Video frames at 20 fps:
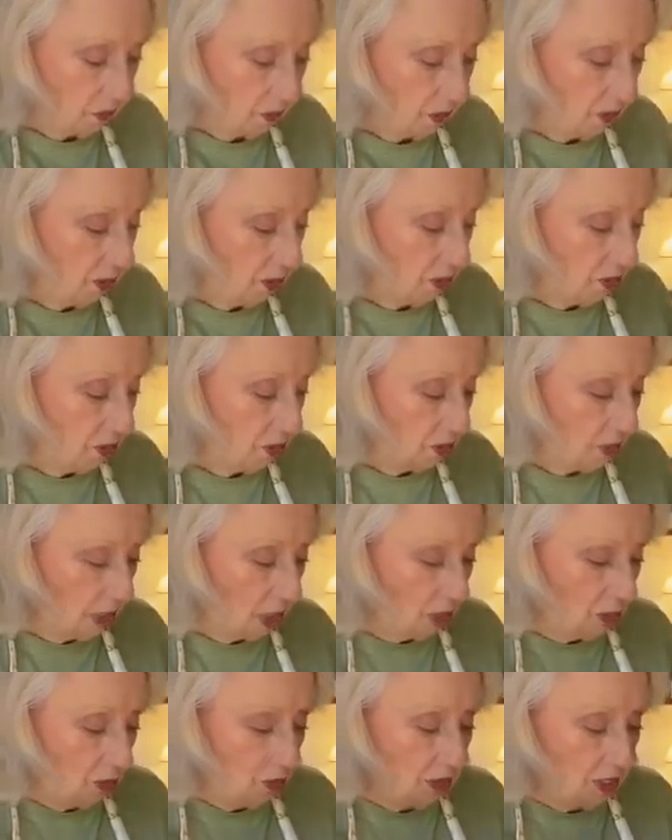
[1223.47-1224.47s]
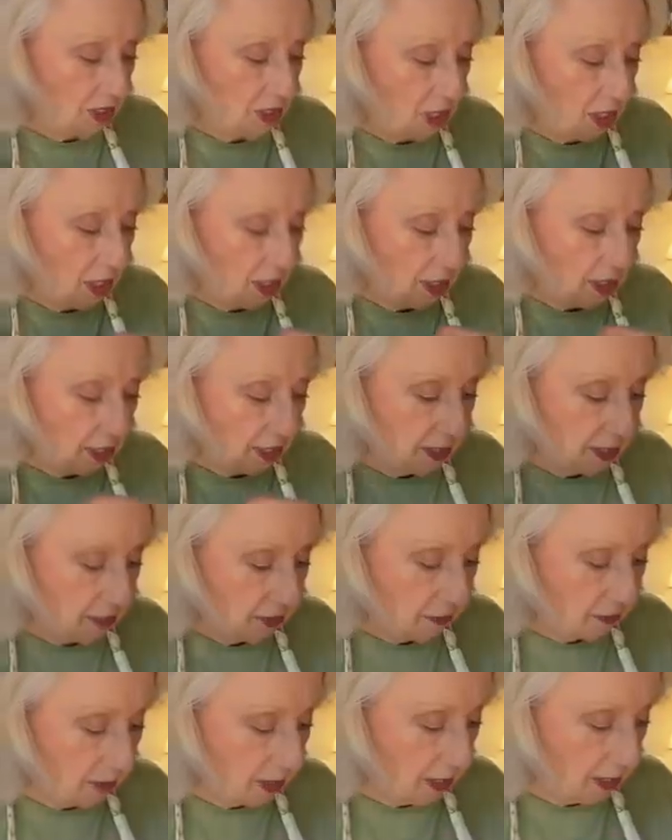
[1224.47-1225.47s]
They're scalding hot, I
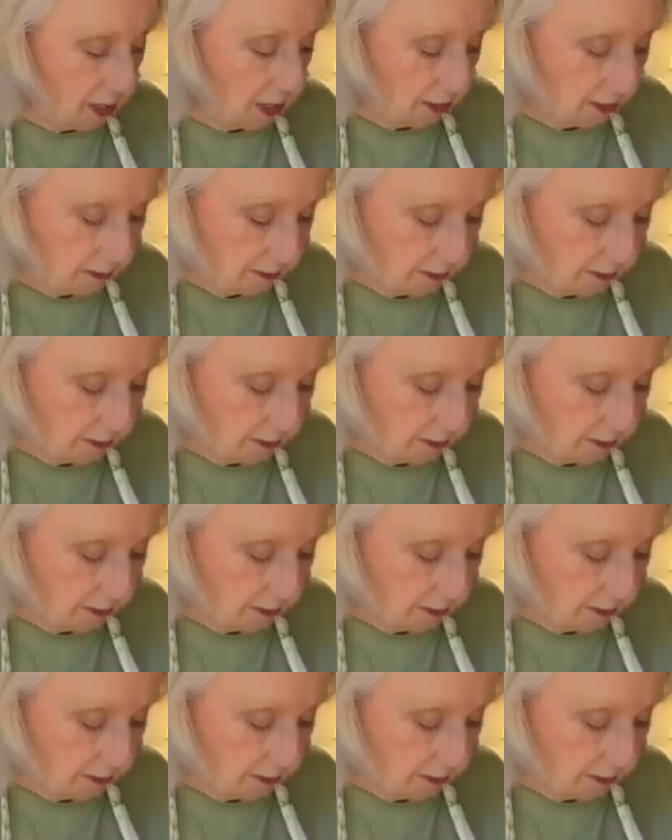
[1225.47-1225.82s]
know that.